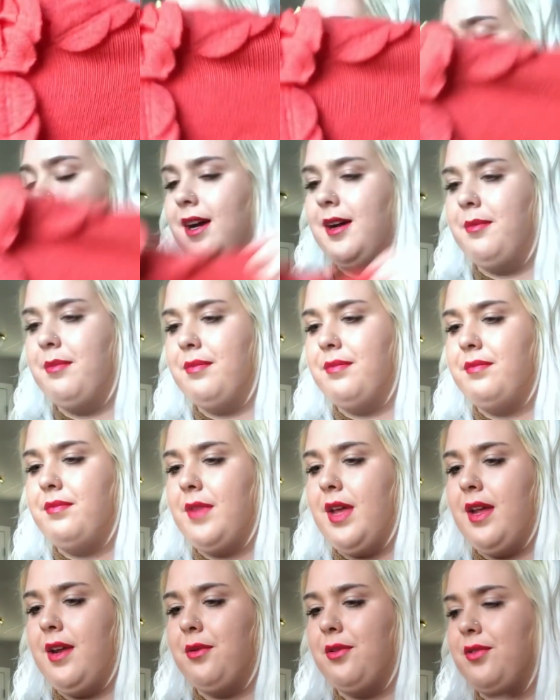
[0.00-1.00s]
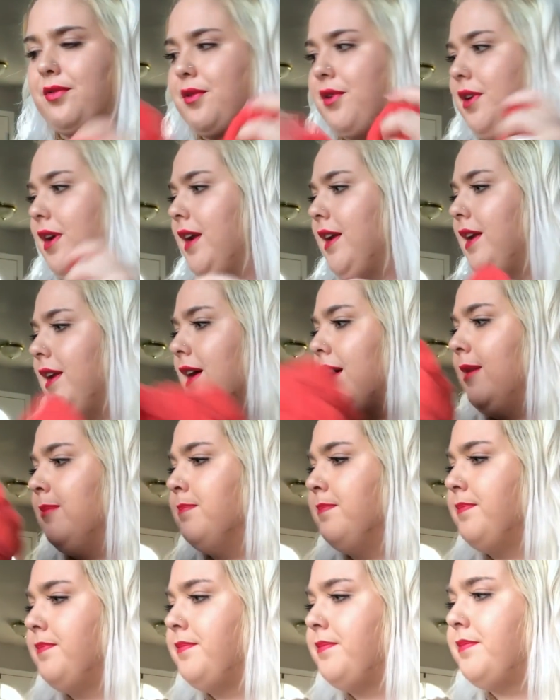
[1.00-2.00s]
and it was $4.99.
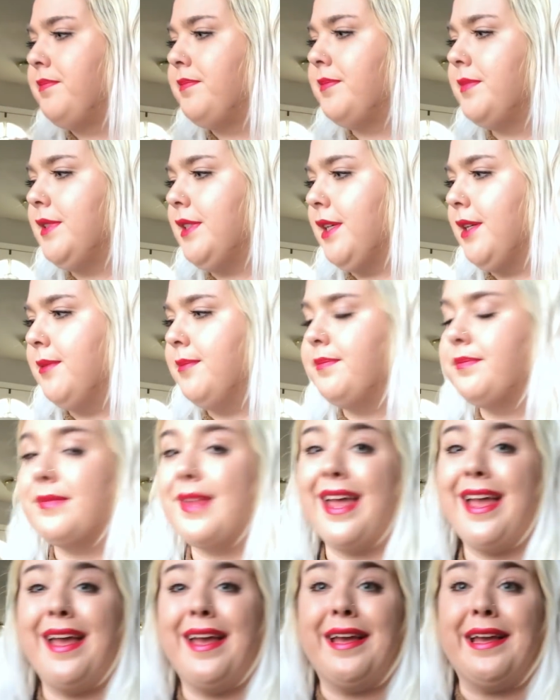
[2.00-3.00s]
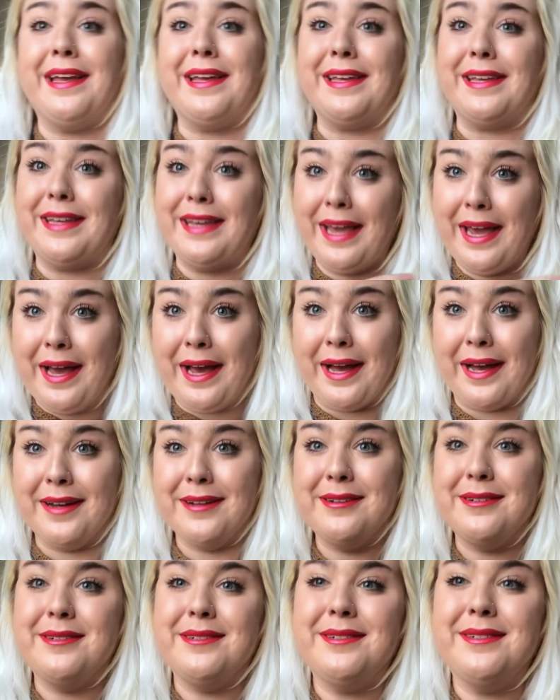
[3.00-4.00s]
So yeah.
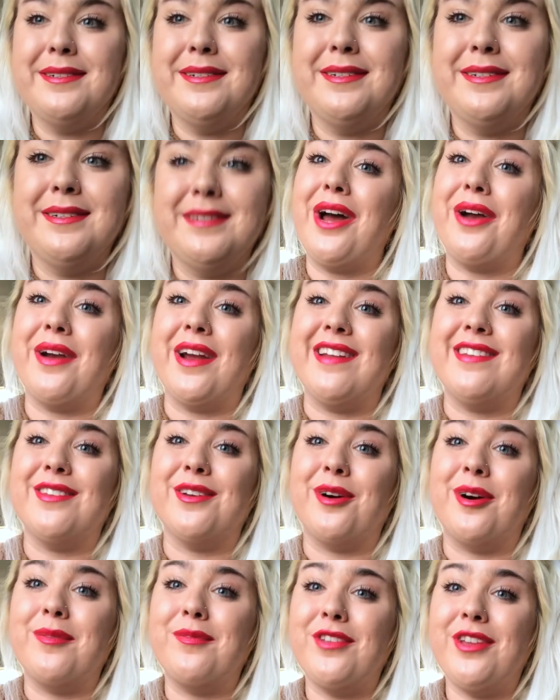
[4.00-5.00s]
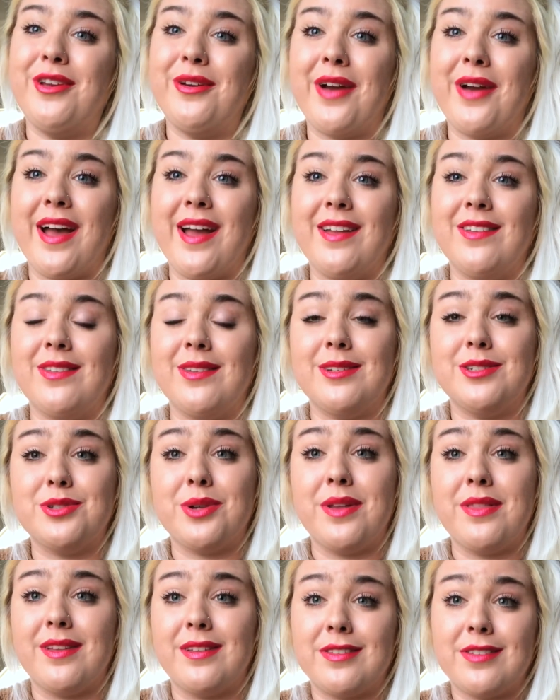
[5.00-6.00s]
Alright, so hopefully you guys
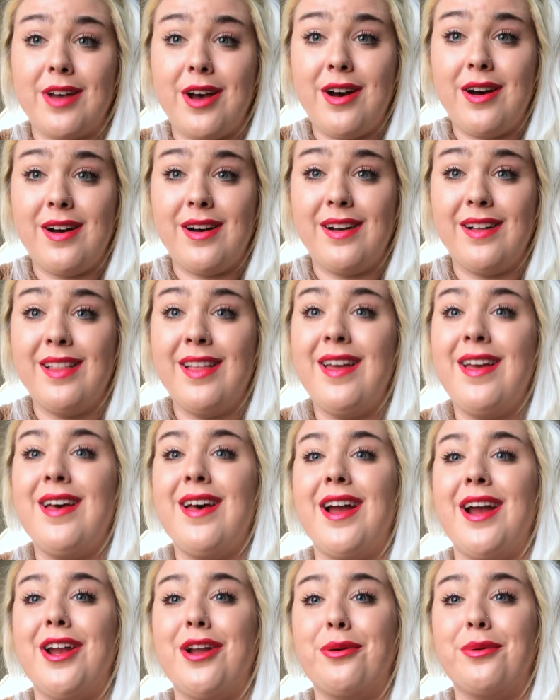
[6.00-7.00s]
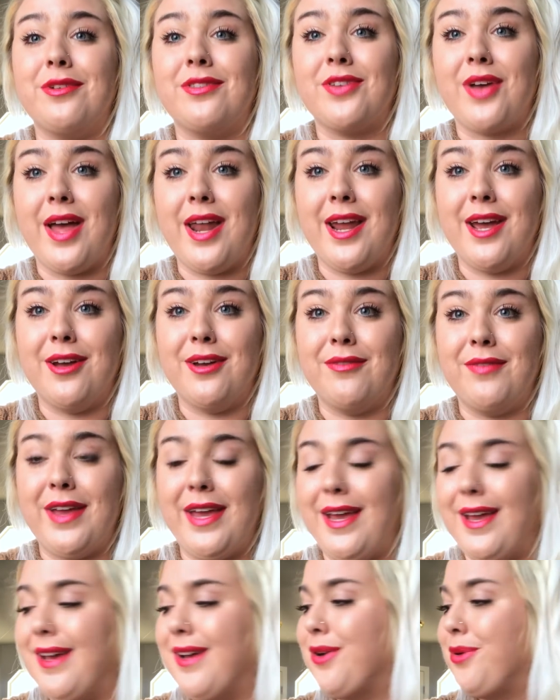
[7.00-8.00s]
enjoyed this haul. I know it was kind of
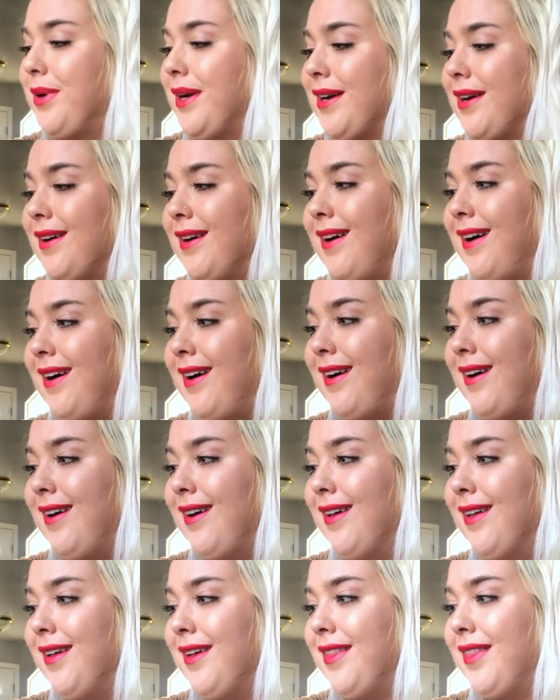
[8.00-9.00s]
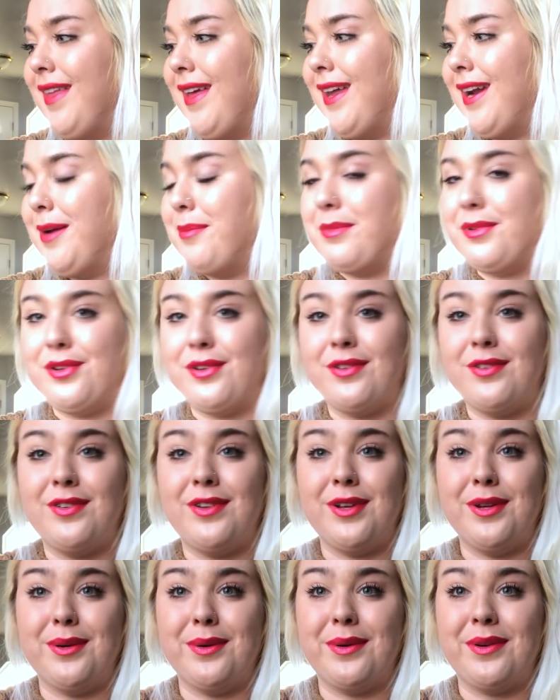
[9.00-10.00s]
a quicker haul than I'm used
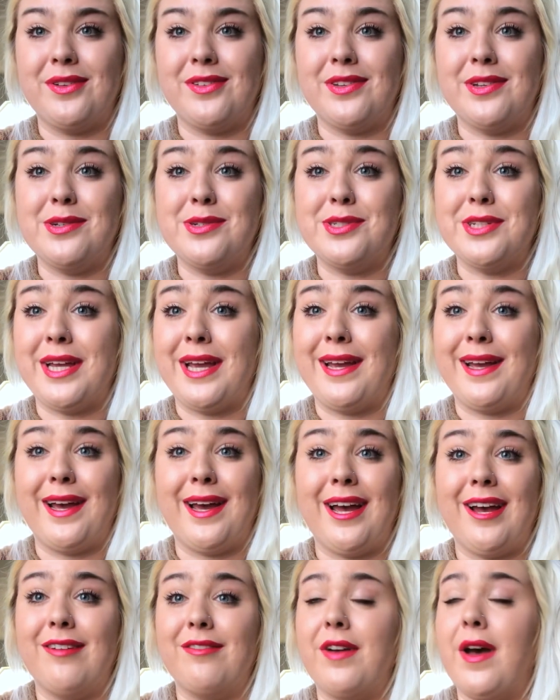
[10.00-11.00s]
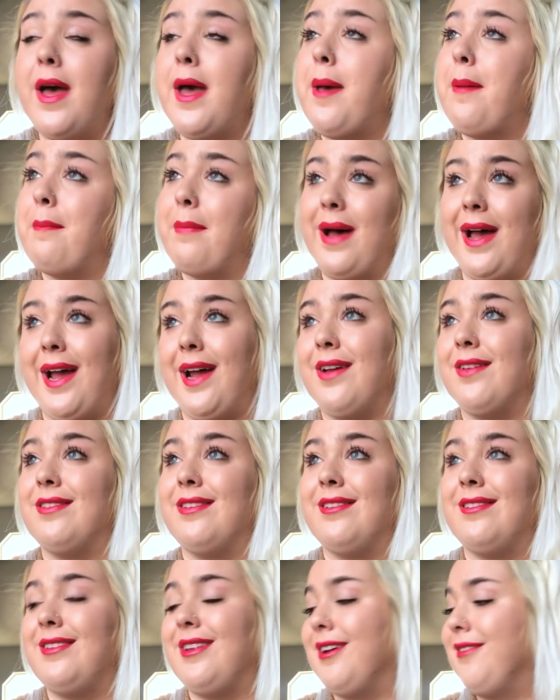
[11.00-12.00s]
to, because usually I have piles
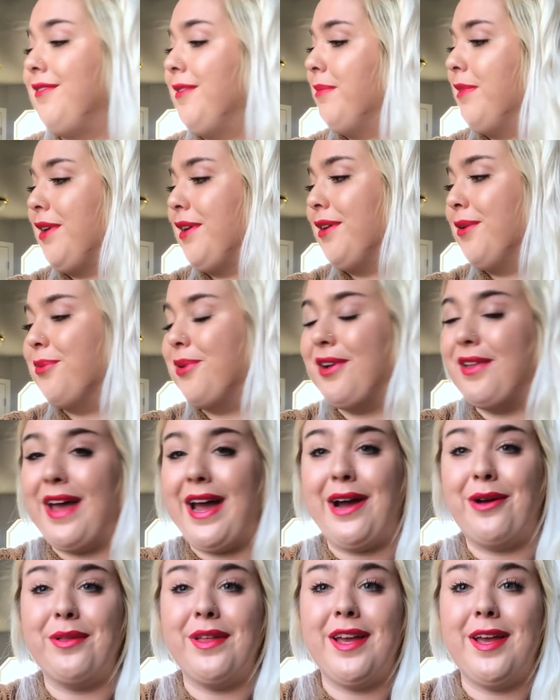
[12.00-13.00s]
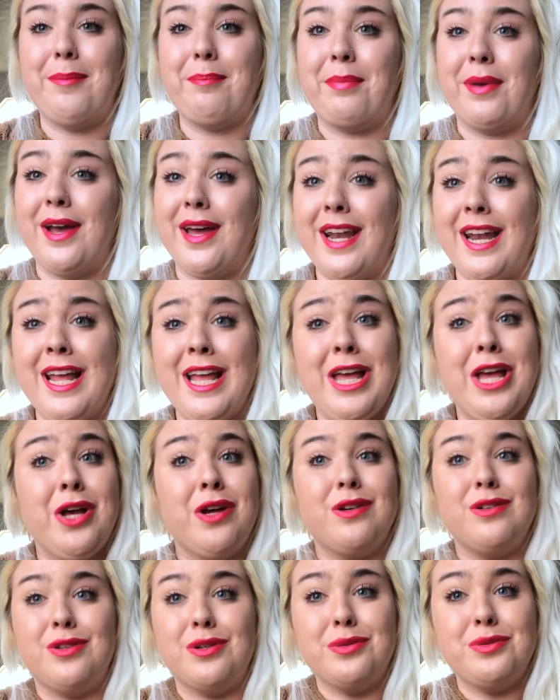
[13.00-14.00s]
of stuff from the Goodwill outlet, but
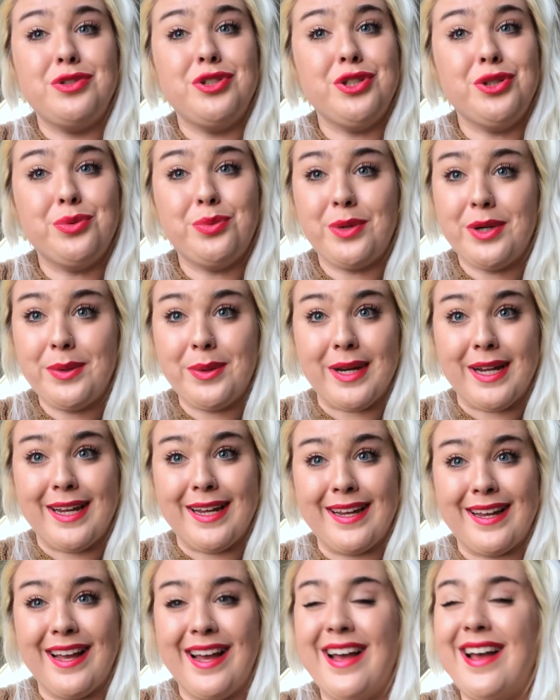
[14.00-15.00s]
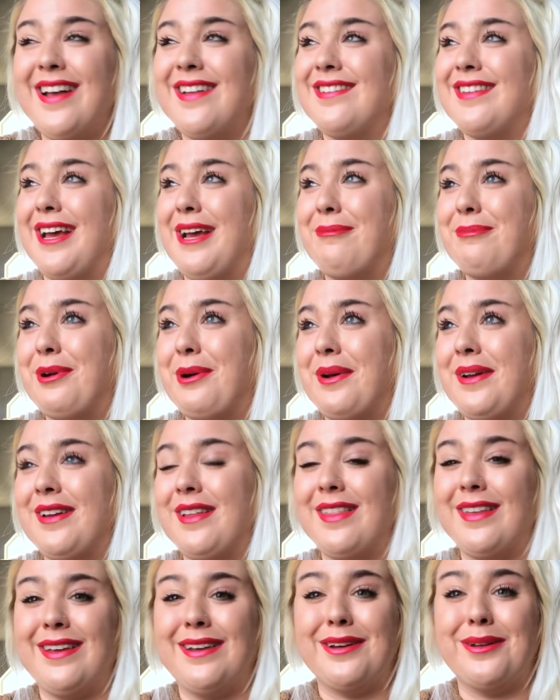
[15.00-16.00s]
don't you worry, because I'm going to
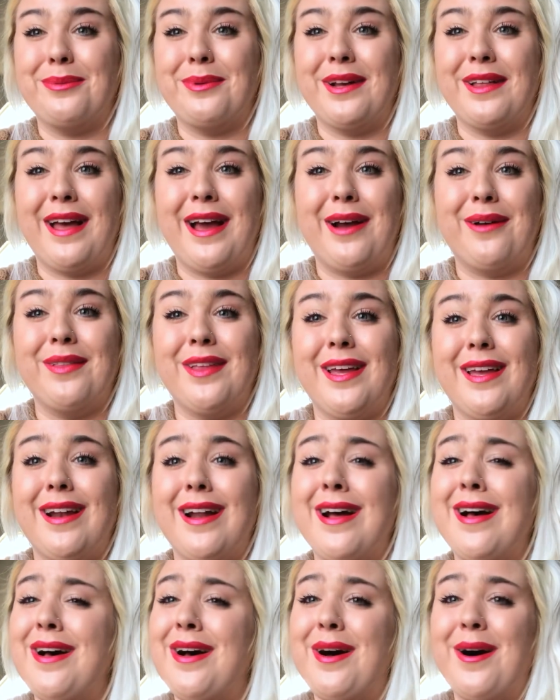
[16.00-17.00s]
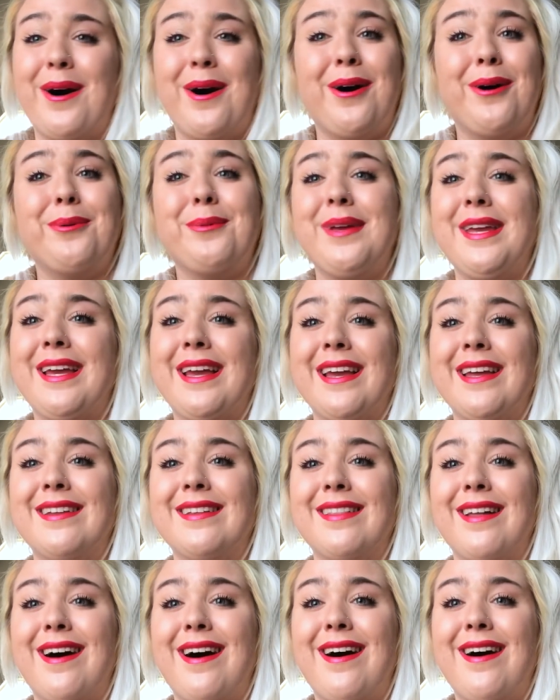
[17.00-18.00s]
the Goodwill outlet all weekend
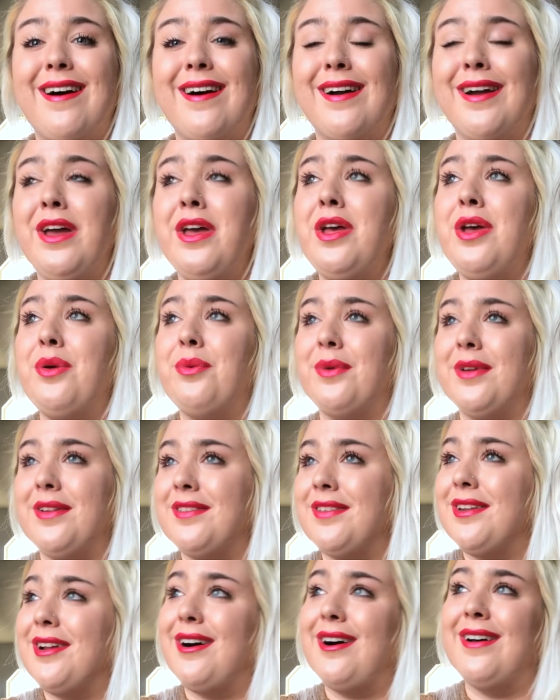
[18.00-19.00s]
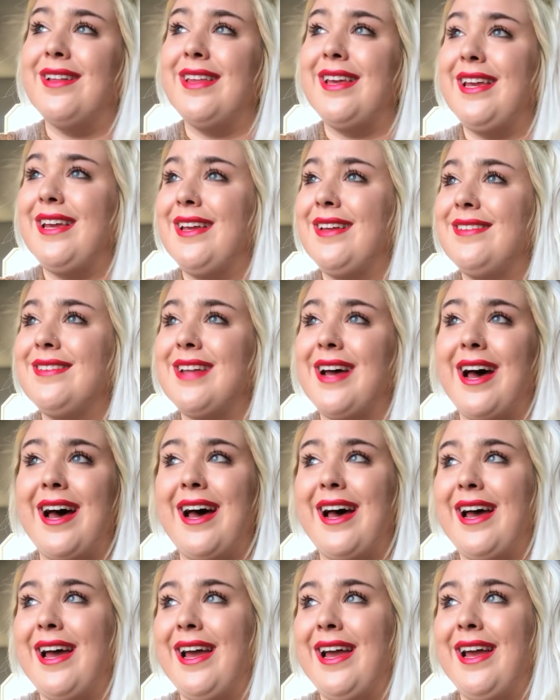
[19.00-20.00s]
long with Denali,
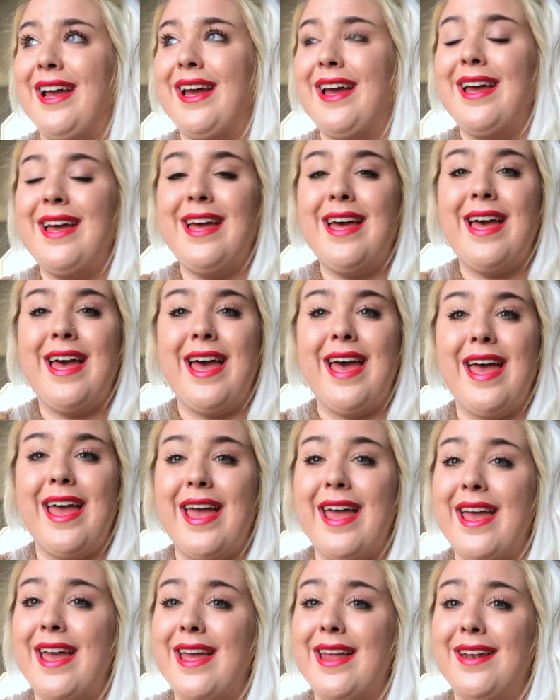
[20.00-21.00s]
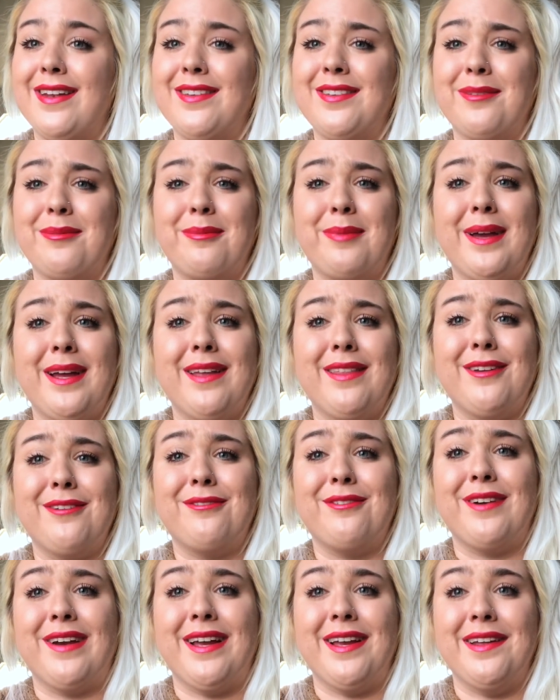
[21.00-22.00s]
Ty, and some of my other
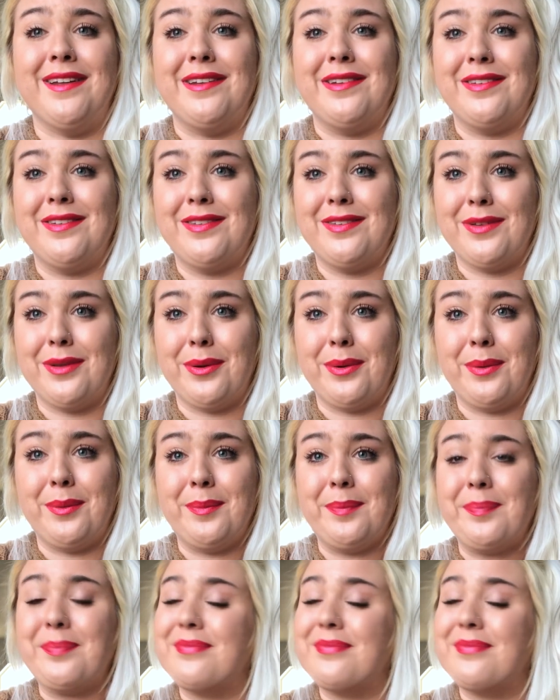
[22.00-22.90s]
friends, so